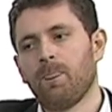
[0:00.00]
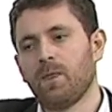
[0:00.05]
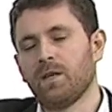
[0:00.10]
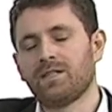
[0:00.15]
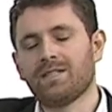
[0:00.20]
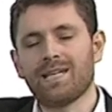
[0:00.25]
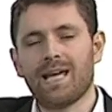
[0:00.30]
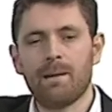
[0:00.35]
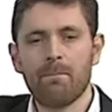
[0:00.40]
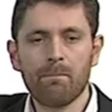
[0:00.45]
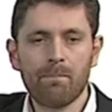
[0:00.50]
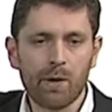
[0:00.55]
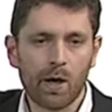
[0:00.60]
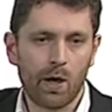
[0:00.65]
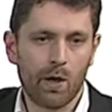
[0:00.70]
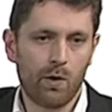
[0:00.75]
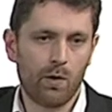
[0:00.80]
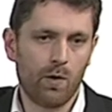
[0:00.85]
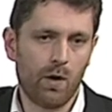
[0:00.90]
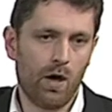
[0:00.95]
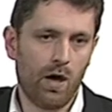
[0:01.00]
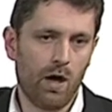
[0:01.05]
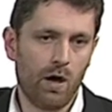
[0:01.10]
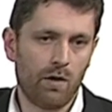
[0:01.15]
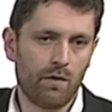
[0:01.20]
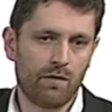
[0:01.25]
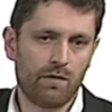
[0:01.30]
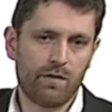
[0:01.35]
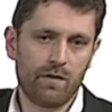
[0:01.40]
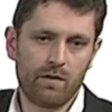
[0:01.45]
tempo
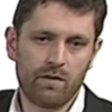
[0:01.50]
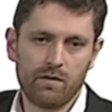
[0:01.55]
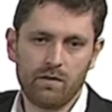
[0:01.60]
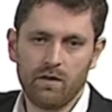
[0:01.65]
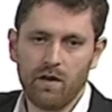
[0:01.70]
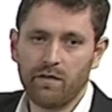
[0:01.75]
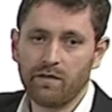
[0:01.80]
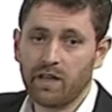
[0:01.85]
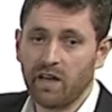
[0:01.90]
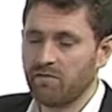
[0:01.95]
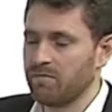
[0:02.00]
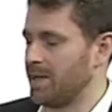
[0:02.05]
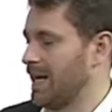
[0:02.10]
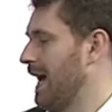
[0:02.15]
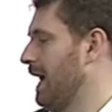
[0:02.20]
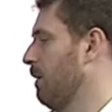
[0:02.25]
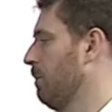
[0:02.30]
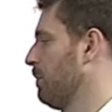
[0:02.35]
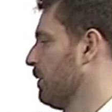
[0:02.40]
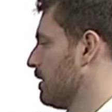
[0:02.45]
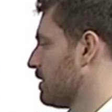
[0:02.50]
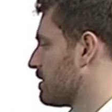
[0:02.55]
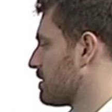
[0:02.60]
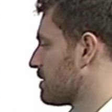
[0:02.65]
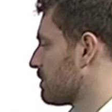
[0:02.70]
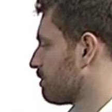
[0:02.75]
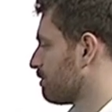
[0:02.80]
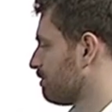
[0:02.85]
of government outputs